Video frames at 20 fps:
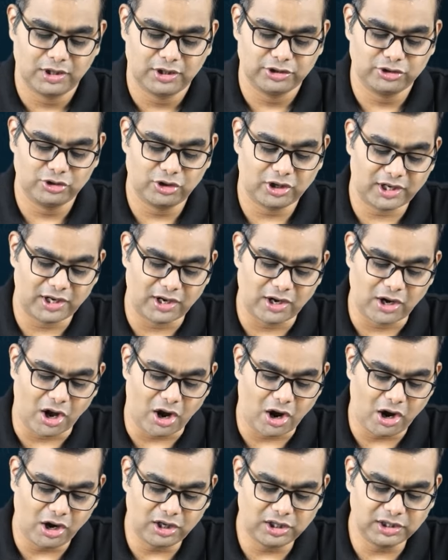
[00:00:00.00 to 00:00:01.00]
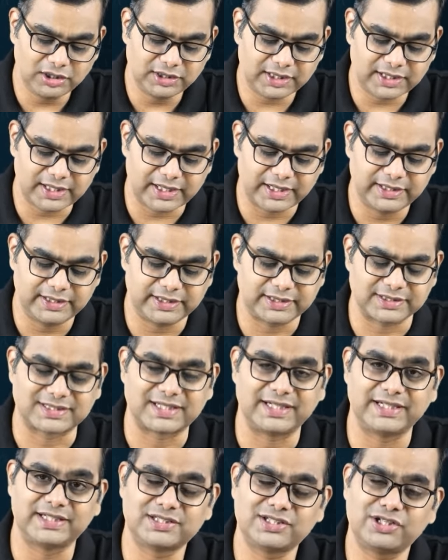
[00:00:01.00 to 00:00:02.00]
You are long the credit
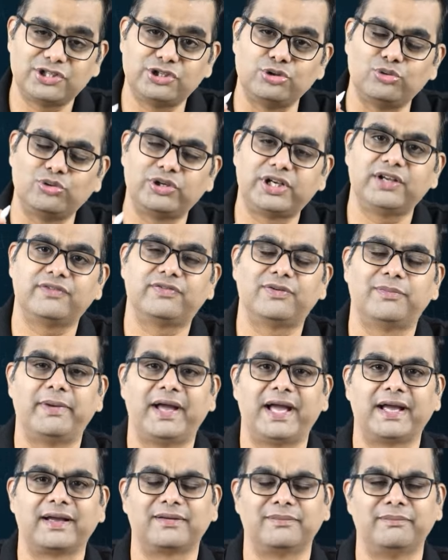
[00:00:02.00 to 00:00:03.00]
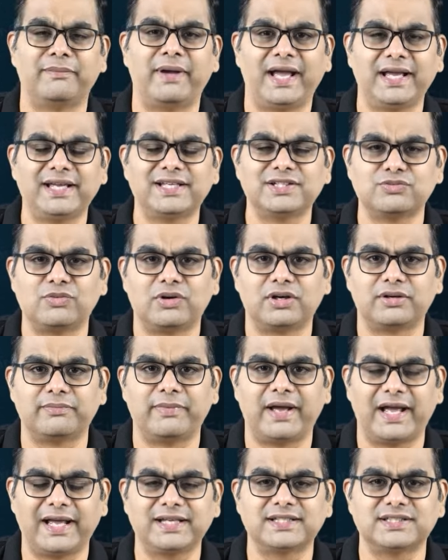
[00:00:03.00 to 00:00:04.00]
risk. It is the duty of a bank. Bank is what?
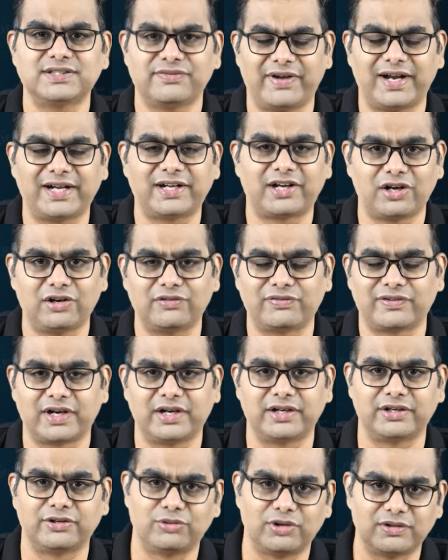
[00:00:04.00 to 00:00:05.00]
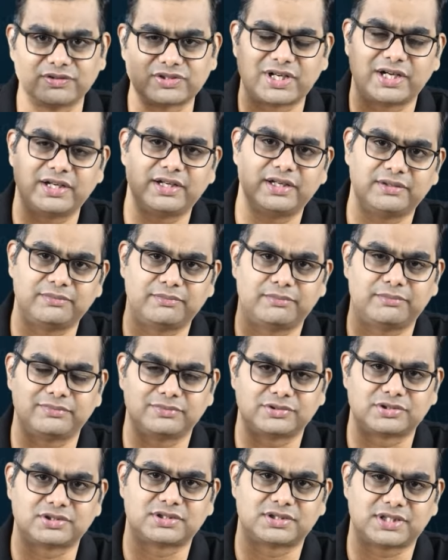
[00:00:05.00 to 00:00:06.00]
Bank is a factory of credit. You would have studied
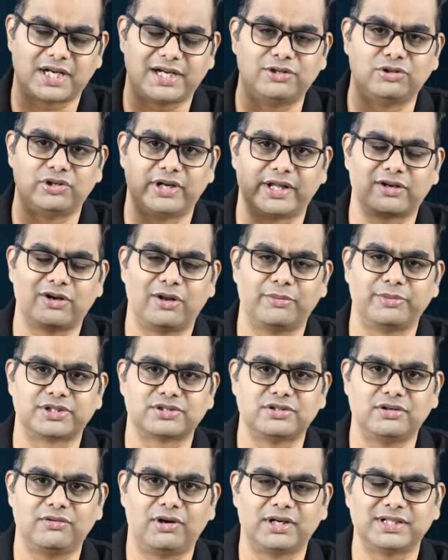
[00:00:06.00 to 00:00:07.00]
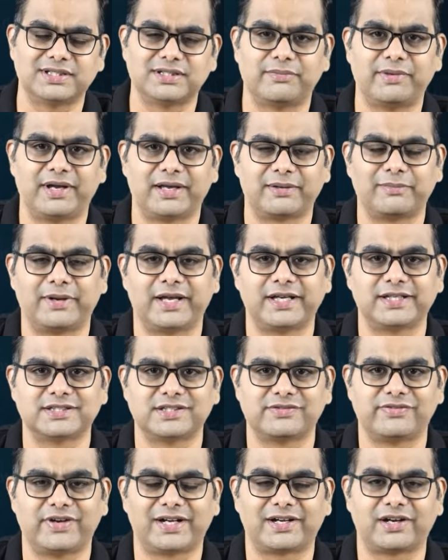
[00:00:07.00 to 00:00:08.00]
in childhood economics. No, what is a bank? Bank is
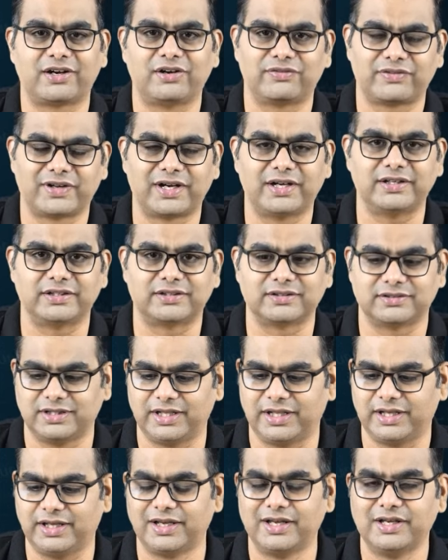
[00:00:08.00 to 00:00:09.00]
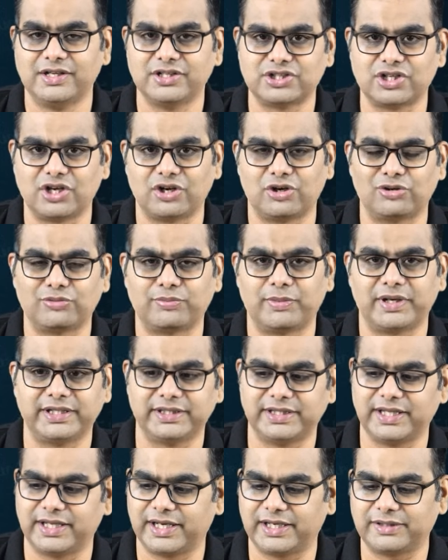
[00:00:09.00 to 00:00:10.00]
a factory of credit. They churn out money.
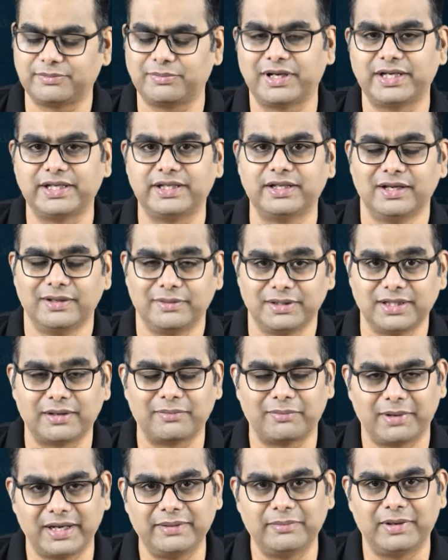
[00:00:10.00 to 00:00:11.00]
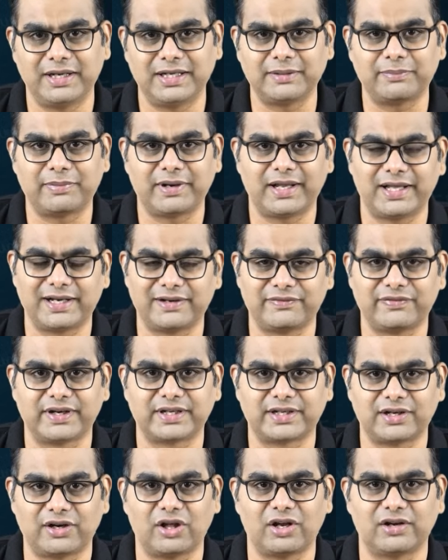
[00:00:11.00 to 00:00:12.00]
They get money. That money multiplier
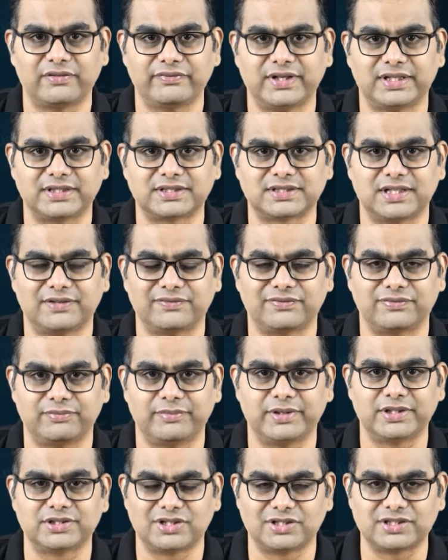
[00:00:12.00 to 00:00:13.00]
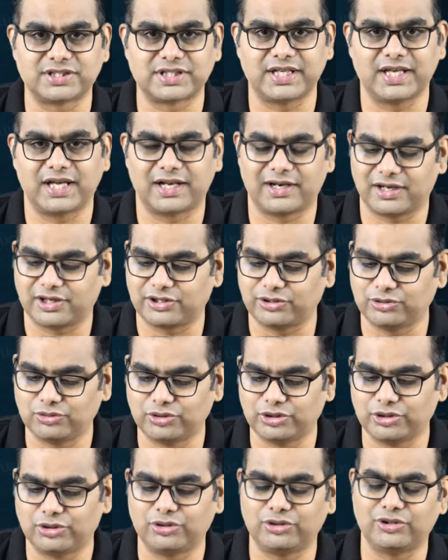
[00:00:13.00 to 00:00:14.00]
effect and all of that stuff. Based on CRR,
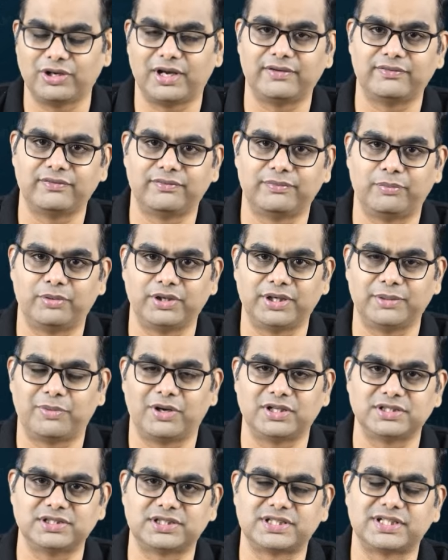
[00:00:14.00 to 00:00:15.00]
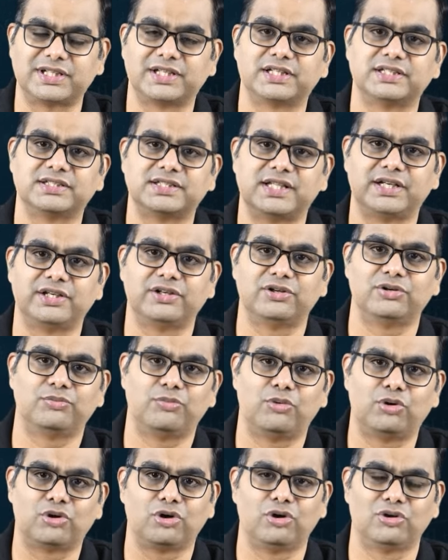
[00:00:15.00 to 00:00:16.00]
you have deposits increase, then
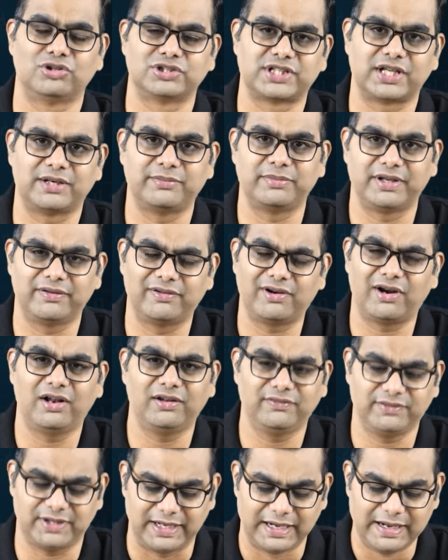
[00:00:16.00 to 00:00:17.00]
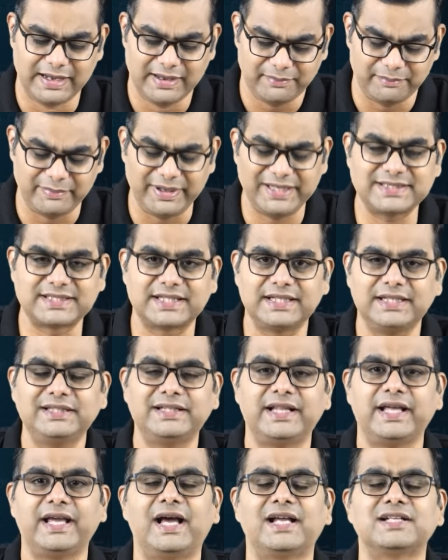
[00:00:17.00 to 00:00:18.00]
more loans can be given. All of that. Basically,
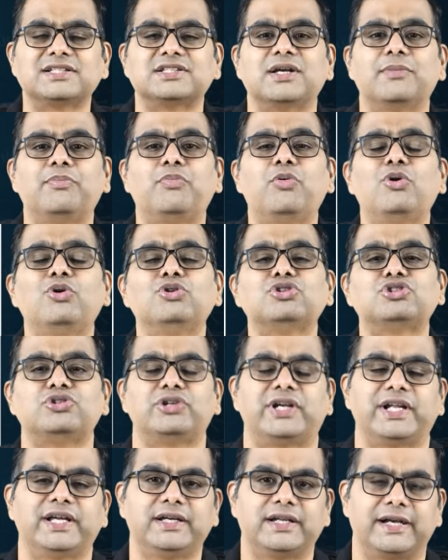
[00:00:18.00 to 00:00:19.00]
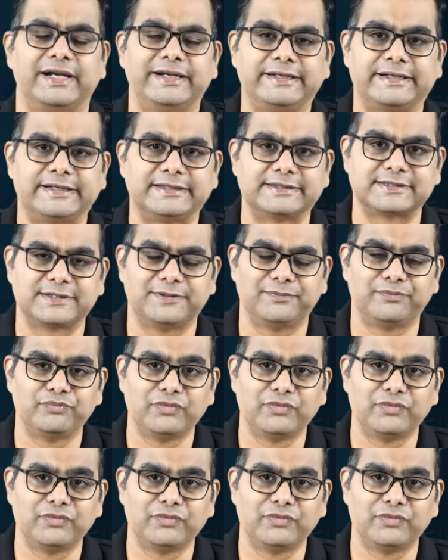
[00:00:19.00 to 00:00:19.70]
they are supposed to take credit risk.